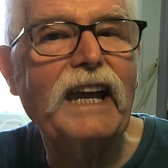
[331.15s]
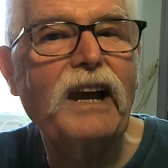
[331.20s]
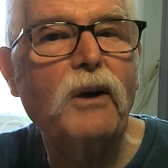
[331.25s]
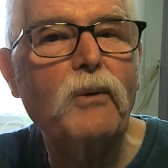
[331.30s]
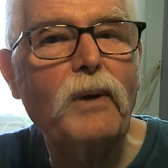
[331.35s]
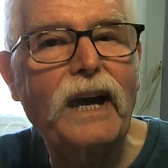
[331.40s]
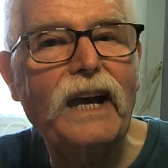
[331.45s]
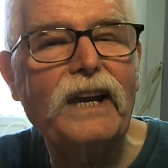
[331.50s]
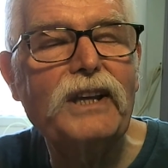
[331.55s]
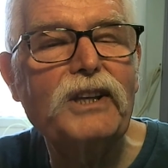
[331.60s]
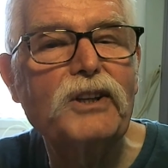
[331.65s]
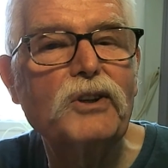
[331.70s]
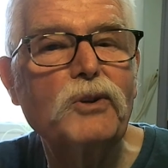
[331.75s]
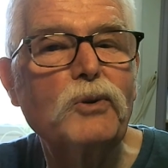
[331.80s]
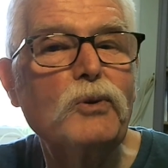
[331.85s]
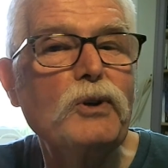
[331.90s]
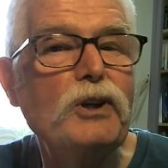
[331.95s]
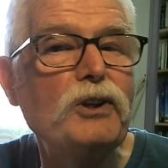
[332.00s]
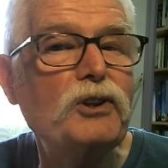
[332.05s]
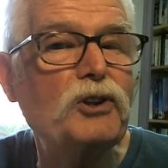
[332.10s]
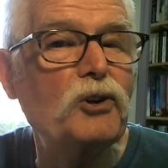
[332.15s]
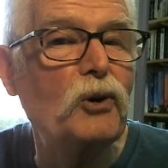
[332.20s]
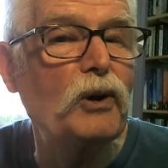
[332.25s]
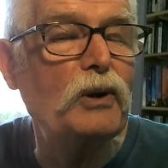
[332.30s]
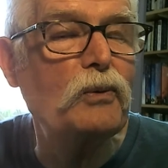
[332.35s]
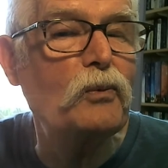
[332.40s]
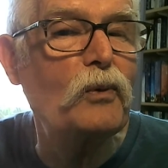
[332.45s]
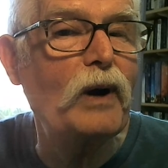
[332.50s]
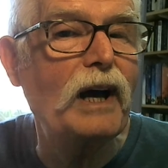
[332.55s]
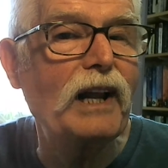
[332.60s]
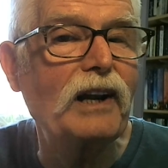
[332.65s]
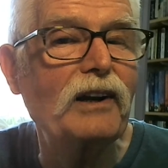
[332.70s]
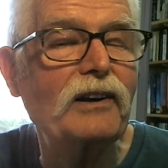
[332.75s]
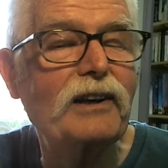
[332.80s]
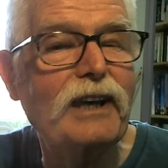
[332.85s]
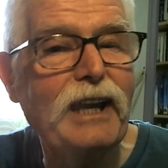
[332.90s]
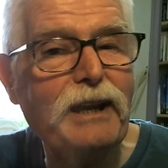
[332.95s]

How are you? You're doing well.